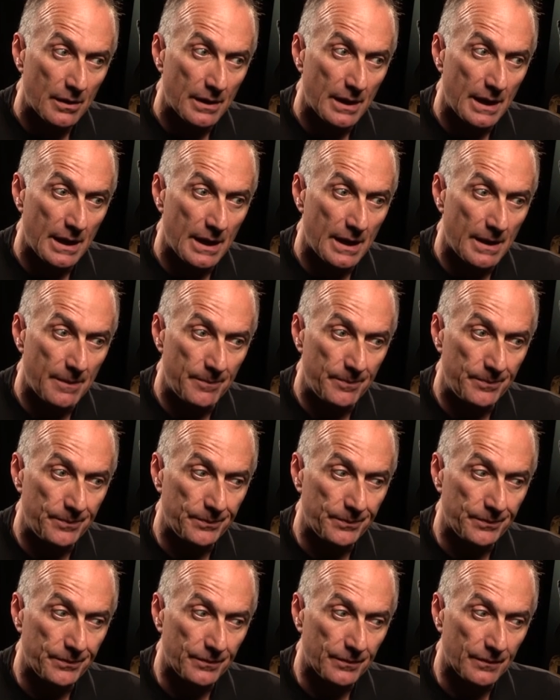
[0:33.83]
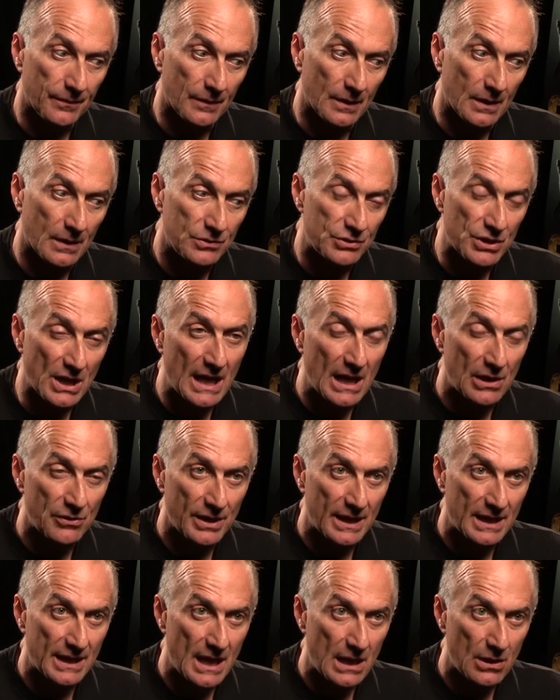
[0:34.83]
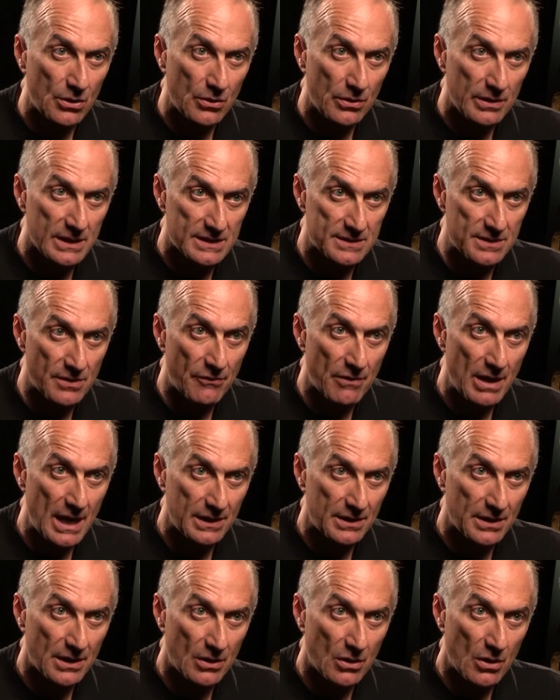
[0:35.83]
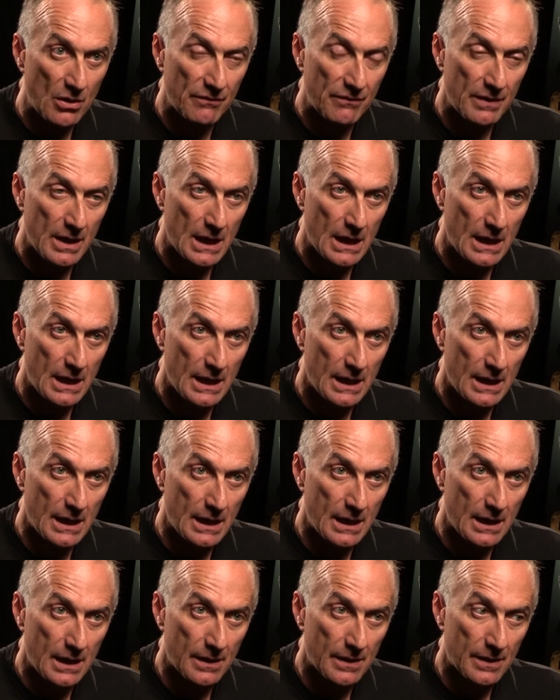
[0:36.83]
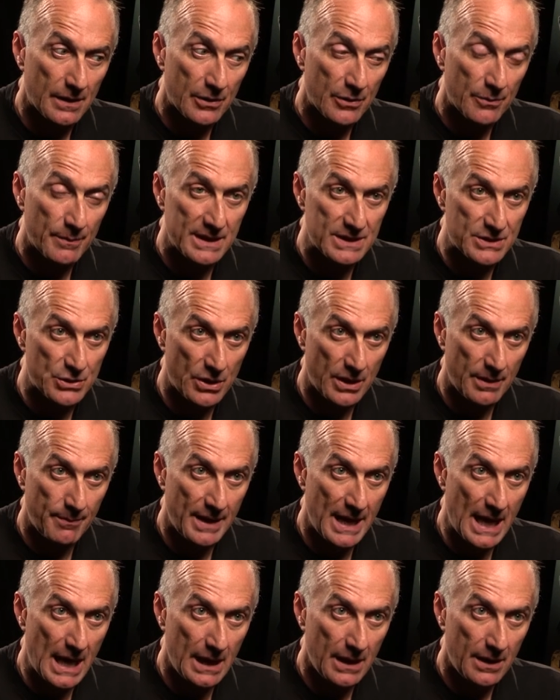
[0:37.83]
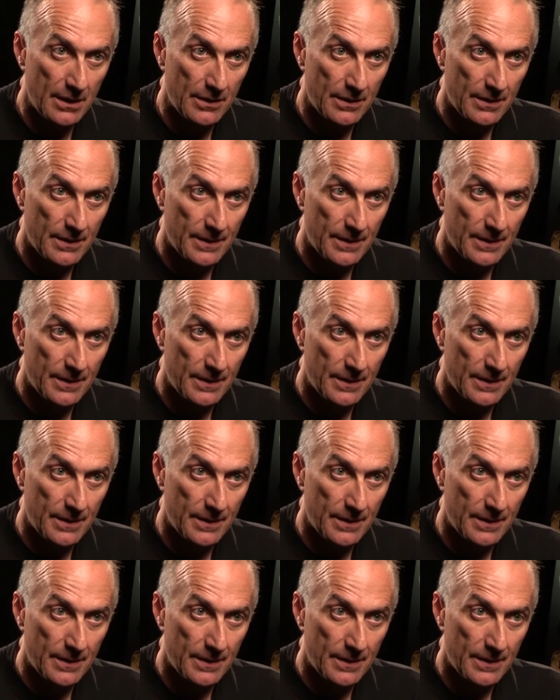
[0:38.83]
Um, Giancarlo De Cataldo is the writer of uh, Romanzo Criminale,